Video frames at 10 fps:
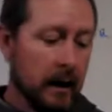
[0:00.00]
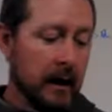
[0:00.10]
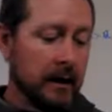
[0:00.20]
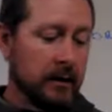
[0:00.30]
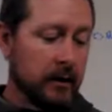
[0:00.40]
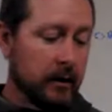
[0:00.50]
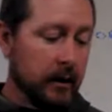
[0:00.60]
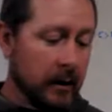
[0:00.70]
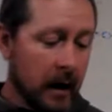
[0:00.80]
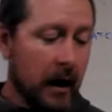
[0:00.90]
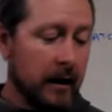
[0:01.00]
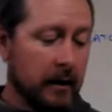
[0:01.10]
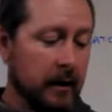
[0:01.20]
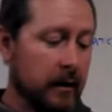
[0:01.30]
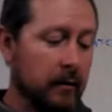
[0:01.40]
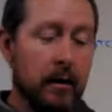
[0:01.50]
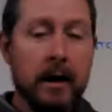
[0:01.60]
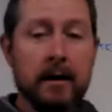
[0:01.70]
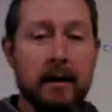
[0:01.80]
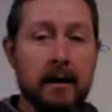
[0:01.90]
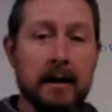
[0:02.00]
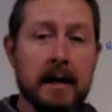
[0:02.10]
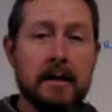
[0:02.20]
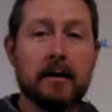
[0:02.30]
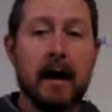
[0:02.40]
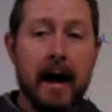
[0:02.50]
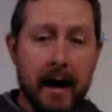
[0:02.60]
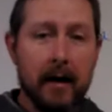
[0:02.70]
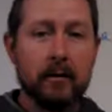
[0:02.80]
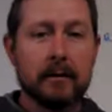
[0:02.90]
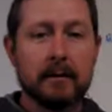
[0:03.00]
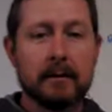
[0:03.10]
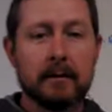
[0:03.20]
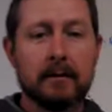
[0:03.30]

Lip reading: is you're not going to run it in your house.